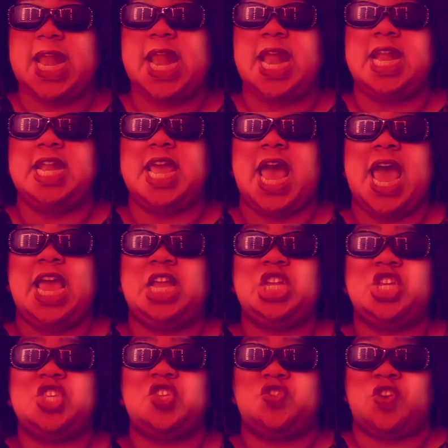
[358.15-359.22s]
and I
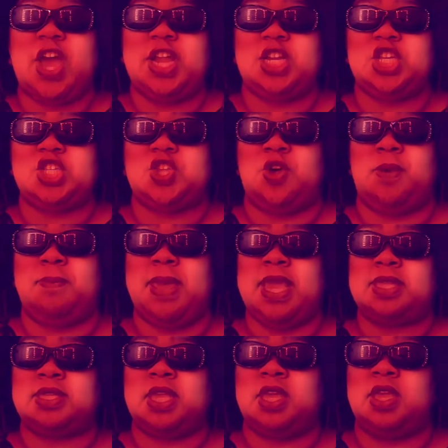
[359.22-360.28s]
just find it so
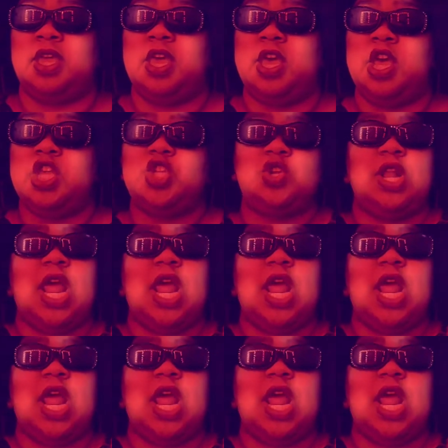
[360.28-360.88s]
amazing. So